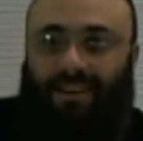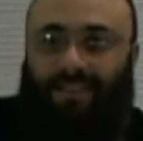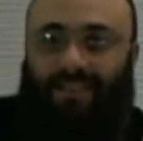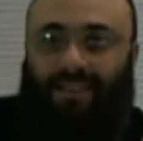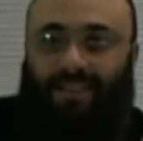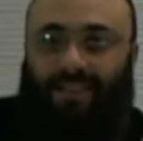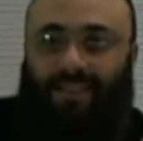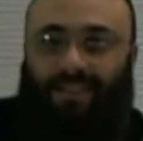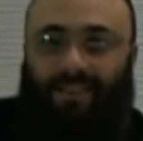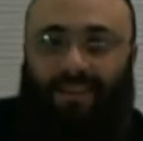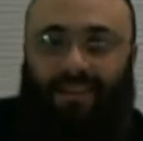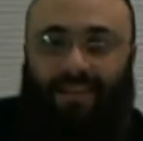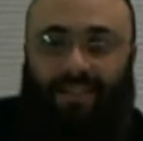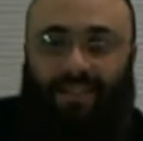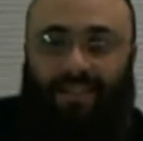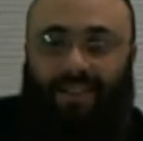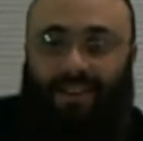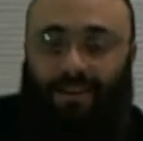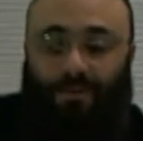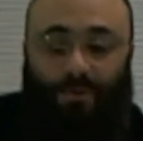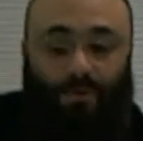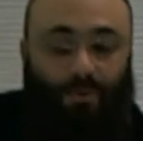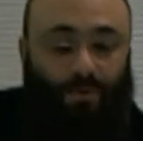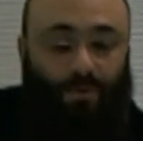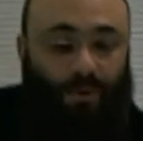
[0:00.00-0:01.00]
They think
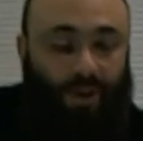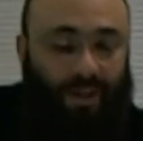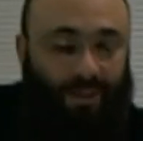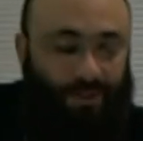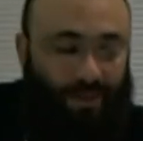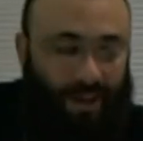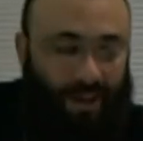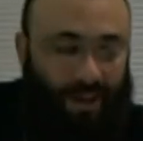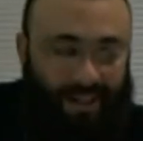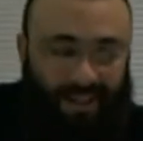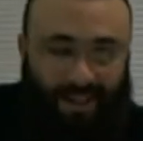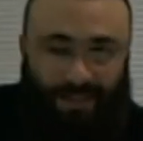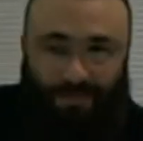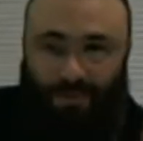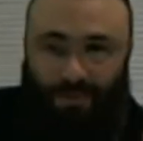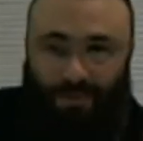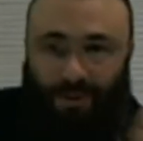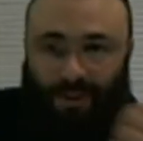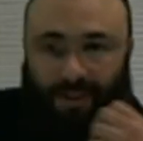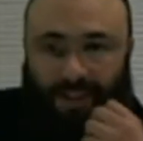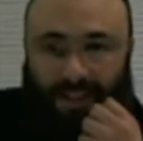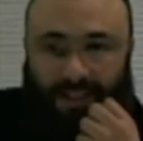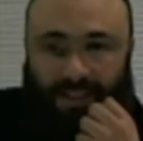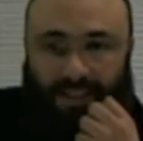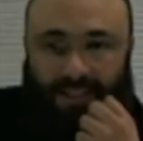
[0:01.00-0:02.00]
like, what do I need
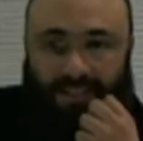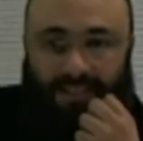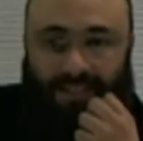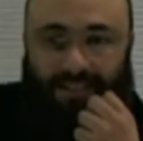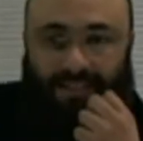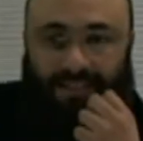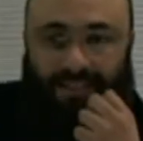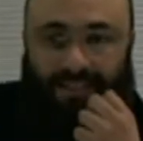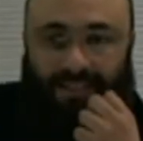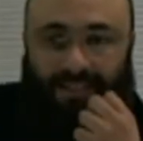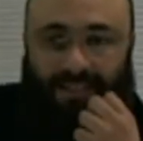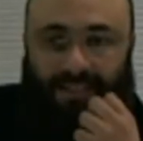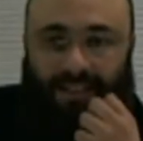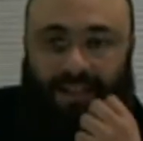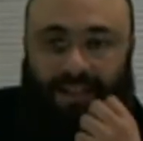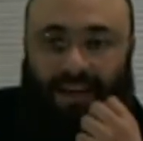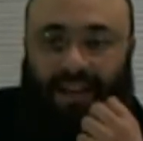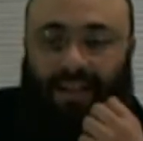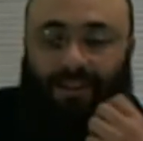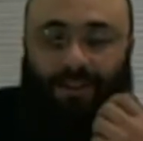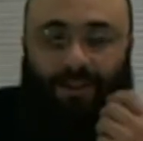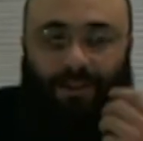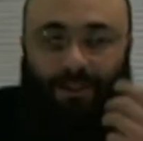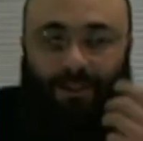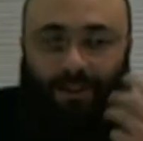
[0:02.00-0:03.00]
more?
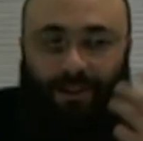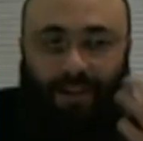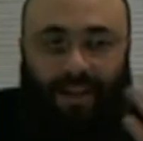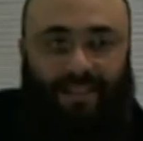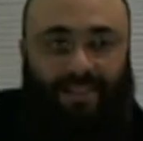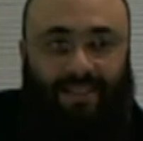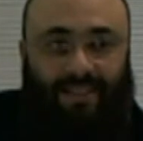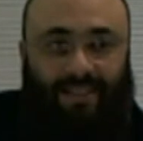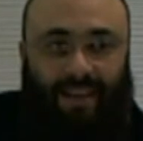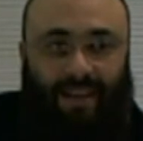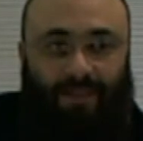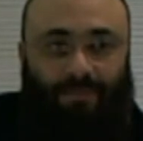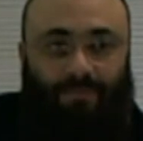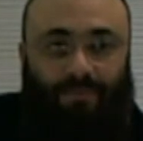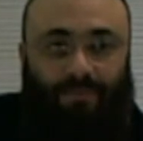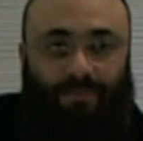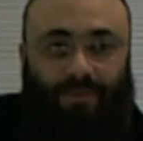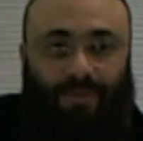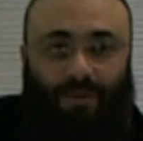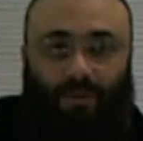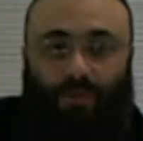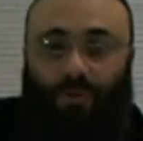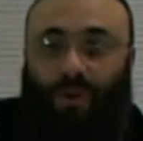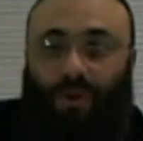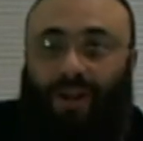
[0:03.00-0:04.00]
And you look at him,
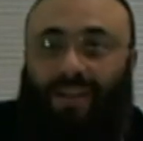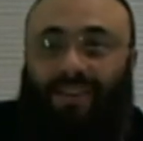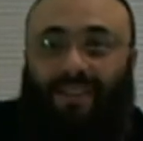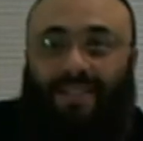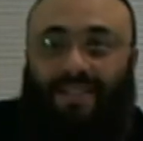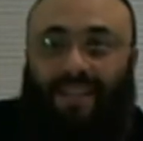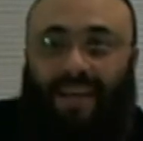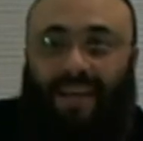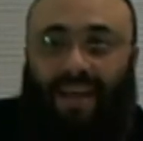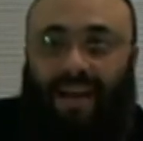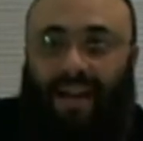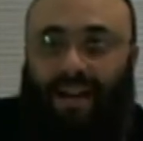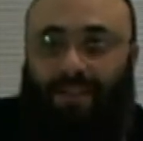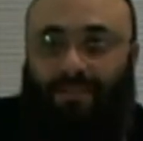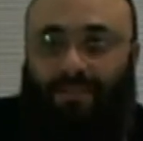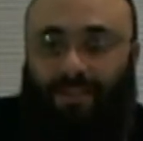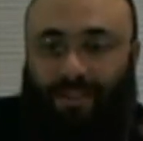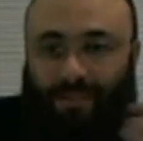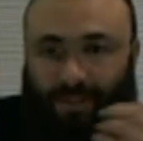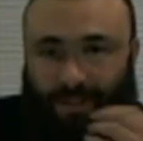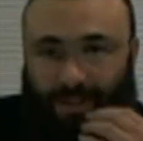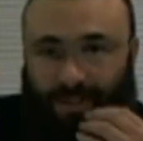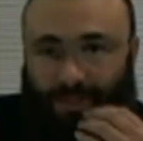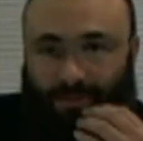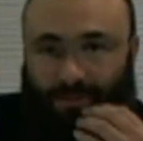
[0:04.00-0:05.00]
what does he have in the
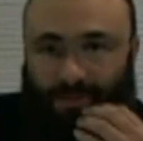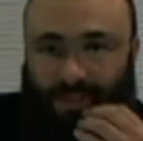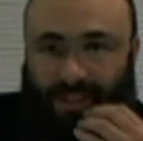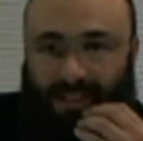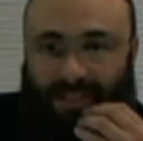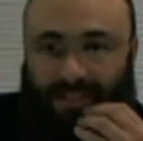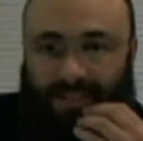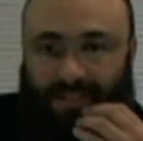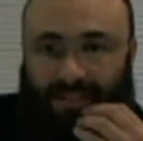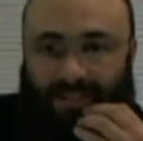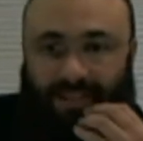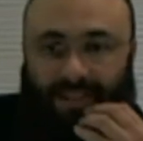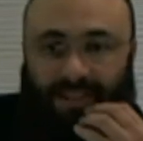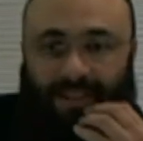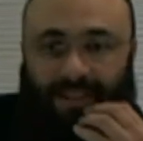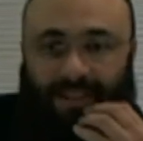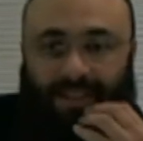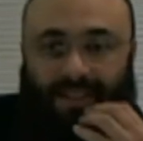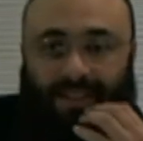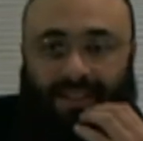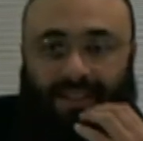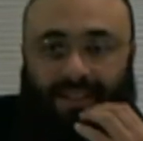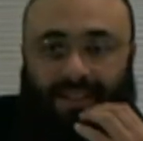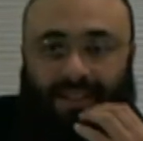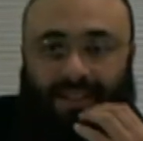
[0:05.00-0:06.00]
first place?
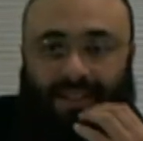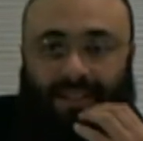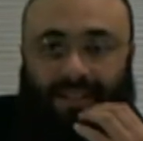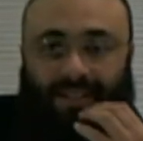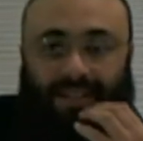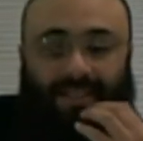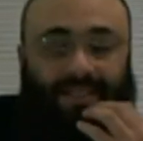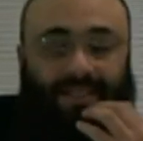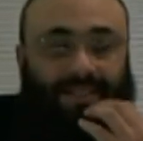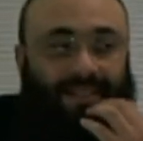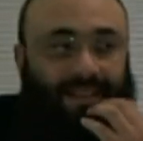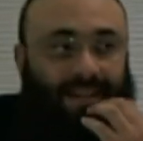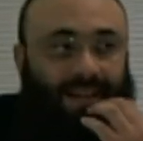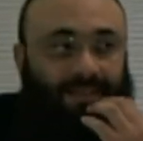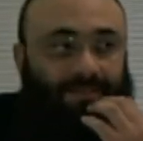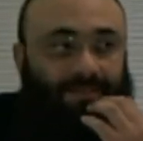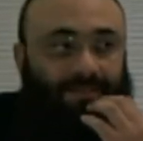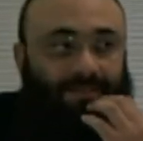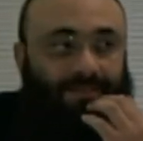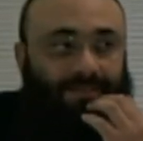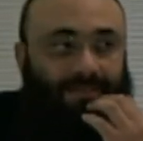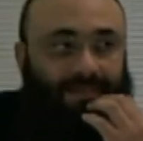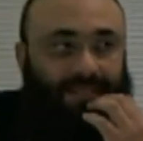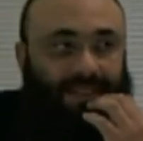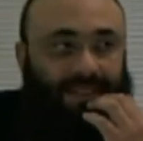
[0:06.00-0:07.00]
He doesn't
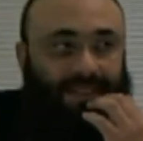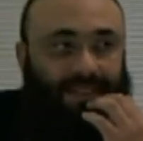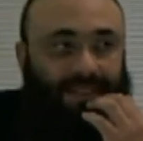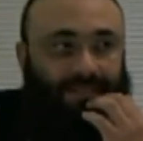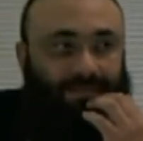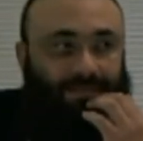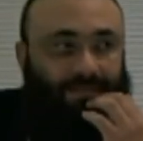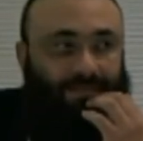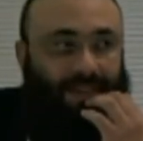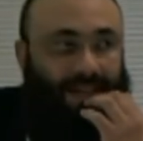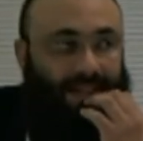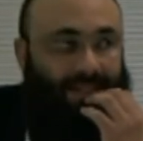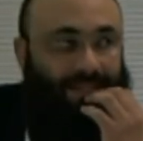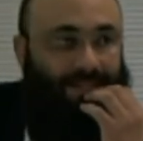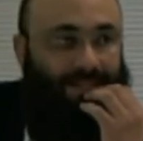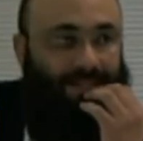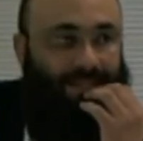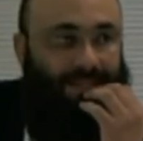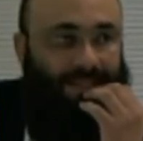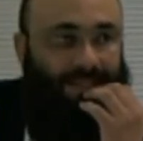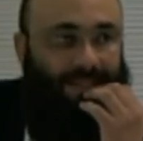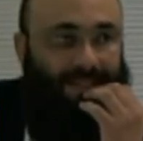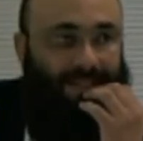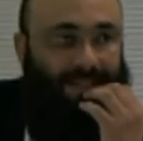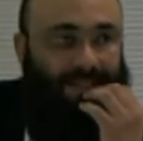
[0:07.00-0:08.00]
have much.
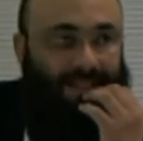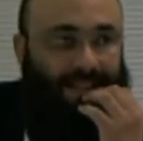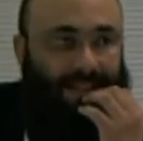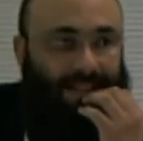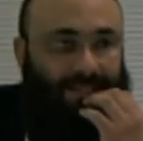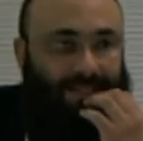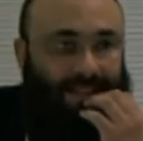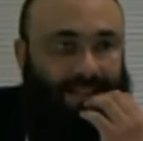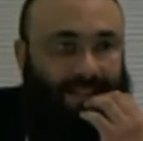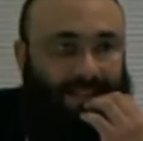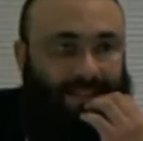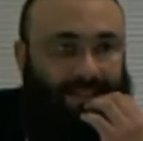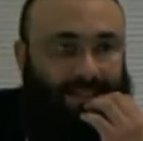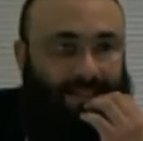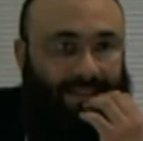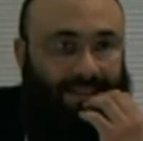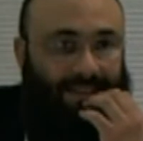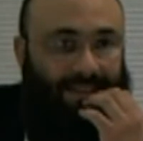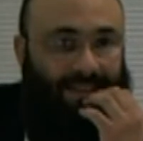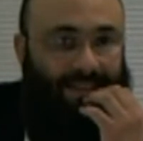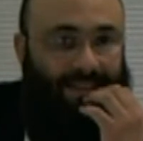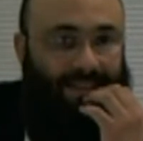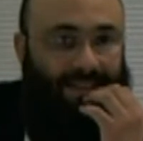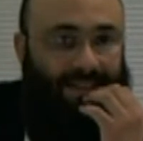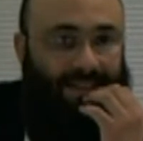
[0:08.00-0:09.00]
He doesn't have anything.